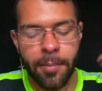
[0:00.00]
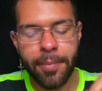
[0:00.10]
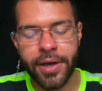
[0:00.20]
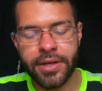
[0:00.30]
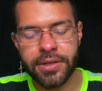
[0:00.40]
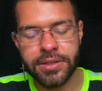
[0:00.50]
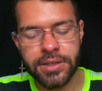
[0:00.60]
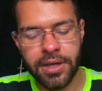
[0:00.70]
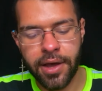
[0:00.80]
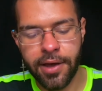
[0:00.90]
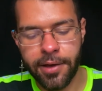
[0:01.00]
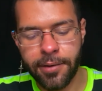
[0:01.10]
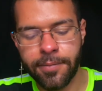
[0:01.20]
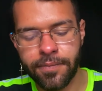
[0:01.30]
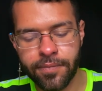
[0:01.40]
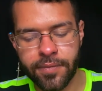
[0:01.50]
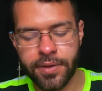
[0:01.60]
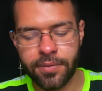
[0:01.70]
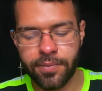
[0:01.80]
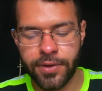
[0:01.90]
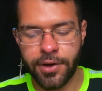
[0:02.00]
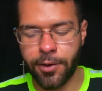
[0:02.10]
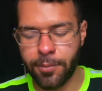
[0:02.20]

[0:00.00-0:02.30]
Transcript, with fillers: But um, you know,